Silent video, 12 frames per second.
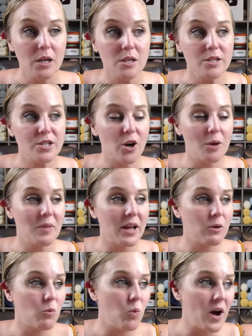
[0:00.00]
So I'm
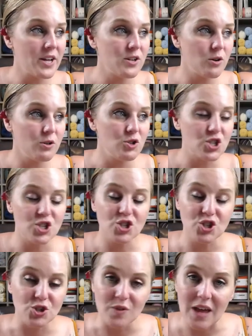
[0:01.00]
like, why don't you
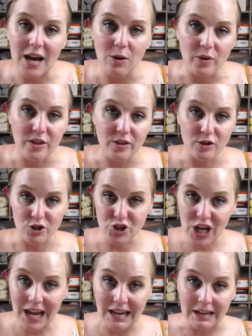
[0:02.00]
just do that with your
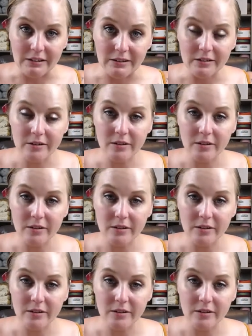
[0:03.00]
chain?